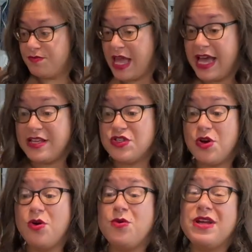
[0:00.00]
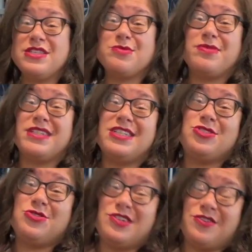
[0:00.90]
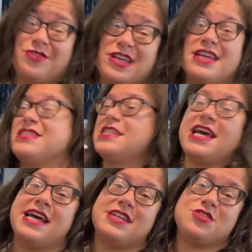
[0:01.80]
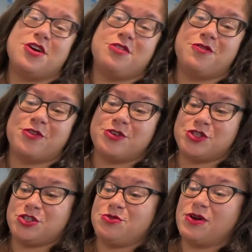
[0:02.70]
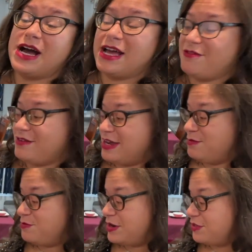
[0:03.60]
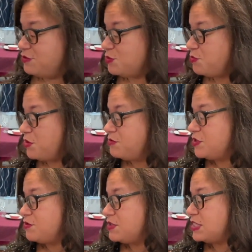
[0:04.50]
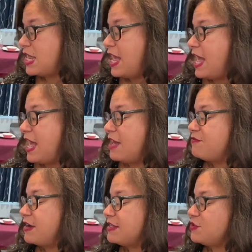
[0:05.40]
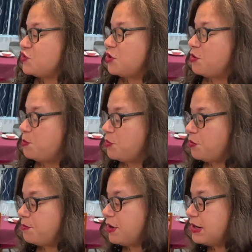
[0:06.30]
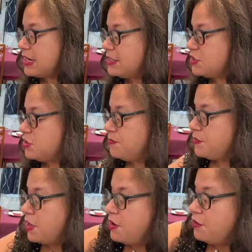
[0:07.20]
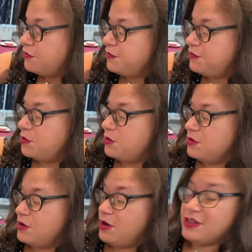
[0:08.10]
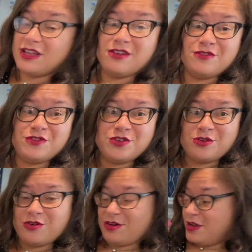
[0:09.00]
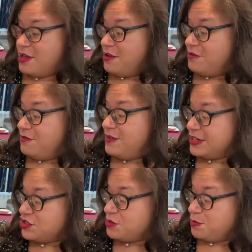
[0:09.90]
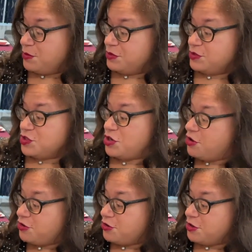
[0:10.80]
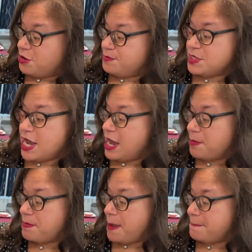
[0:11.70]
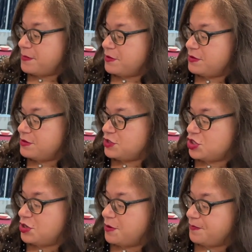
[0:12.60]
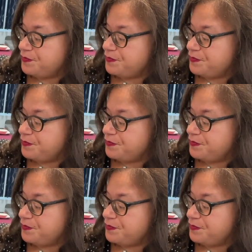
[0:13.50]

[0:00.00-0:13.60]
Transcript: As always, please do not forget to head over to Iodine Brothers Produce at Reading Terminal Market for all of your vegetables, herbs, hot peppers,